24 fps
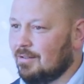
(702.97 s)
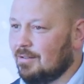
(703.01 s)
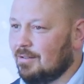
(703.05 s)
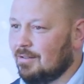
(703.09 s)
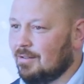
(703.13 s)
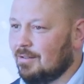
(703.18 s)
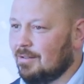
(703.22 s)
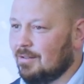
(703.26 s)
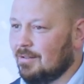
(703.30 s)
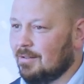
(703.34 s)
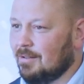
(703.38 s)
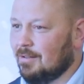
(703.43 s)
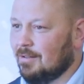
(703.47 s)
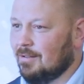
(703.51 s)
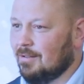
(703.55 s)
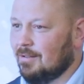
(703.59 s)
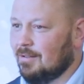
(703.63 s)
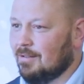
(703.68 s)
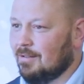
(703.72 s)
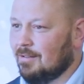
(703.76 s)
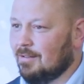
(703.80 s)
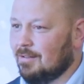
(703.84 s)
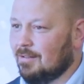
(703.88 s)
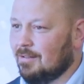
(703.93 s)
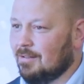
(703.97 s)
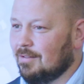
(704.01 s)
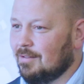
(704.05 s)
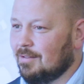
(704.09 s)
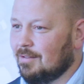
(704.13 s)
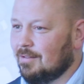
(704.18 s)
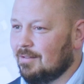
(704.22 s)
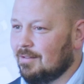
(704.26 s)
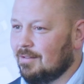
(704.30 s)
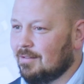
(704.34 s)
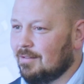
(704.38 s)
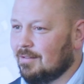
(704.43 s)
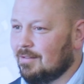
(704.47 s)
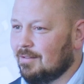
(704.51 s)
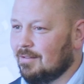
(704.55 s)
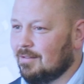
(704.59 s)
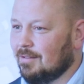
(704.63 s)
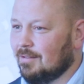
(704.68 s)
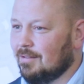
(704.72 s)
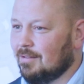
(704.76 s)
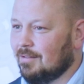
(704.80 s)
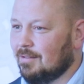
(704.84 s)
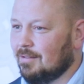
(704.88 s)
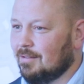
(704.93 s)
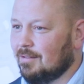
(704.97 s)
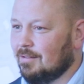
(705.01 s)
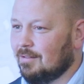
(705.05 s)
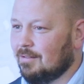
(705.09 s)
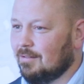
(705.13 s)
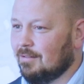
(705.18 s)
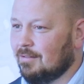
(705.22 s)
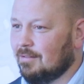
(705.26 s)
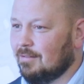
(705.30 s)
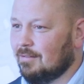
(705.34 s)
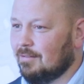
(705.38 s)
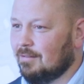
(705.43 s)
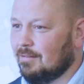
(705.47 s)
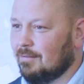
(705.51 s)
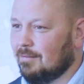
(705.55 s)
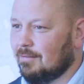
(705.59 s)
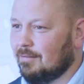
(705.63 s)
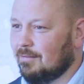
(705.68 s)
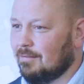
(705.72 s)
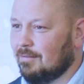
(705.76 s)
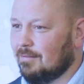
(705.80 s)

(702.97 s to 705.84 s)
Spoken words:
(silence)